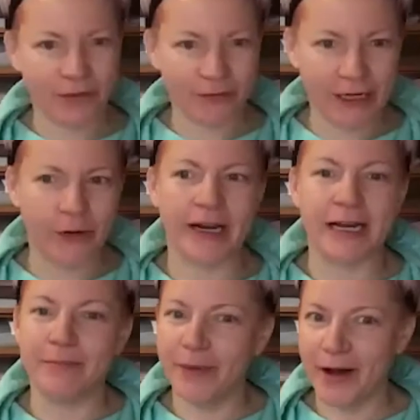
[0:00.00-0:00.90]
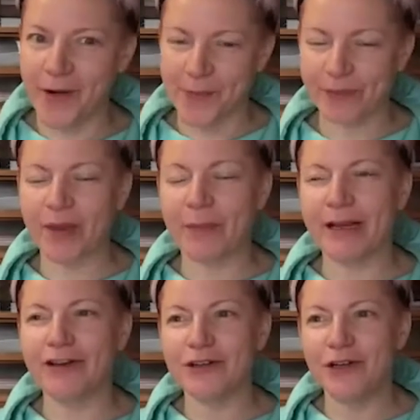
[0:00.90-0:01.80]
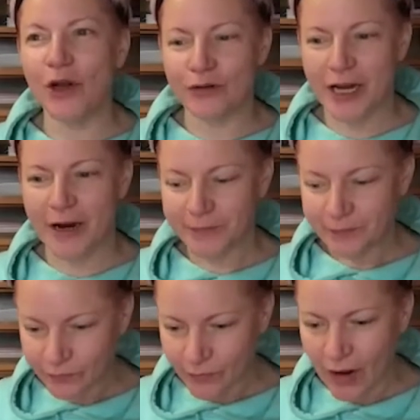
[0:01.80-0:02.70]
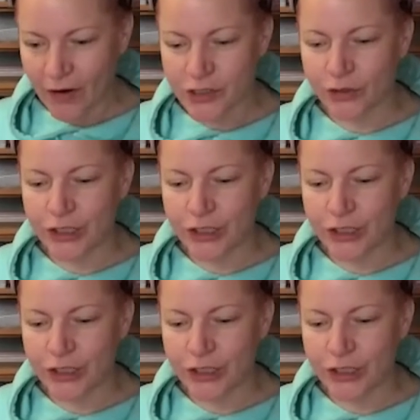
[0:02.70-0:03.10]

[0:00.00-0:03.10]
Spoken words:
up really quickly, but because of lockdown, I sort